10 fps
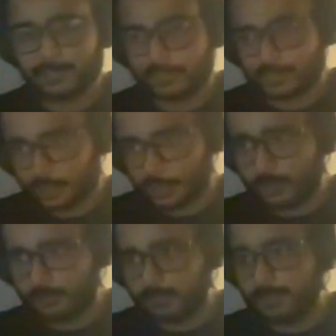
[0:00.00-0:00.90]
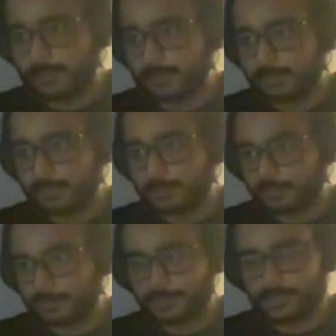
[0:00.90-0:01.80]
It's just your opinion. But
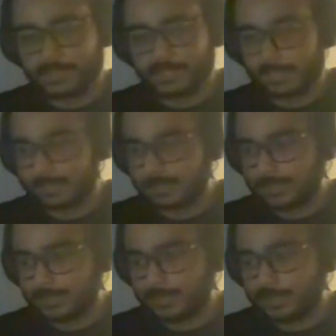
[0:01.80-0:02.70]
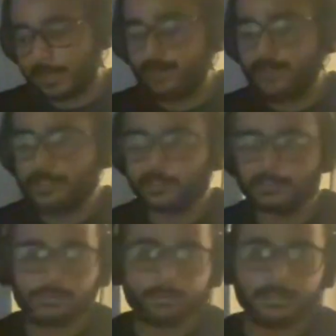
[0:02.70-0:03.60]
the community has
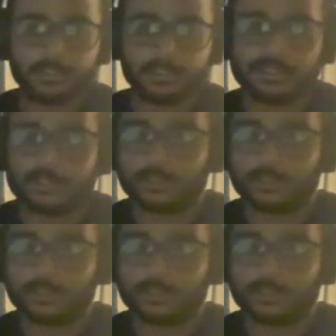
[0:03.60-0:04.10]
thousands of opinions.